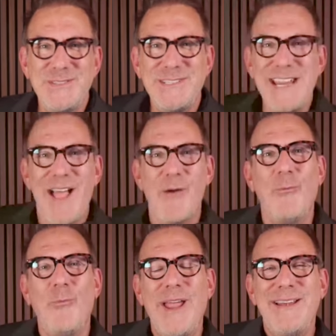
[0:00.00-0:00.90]
see how
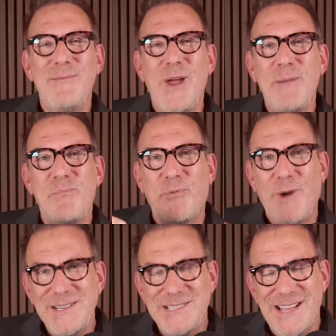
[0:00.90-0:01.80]
when
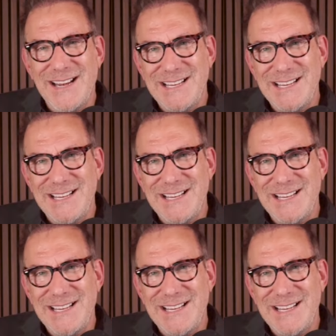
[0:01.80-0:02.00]
pressed on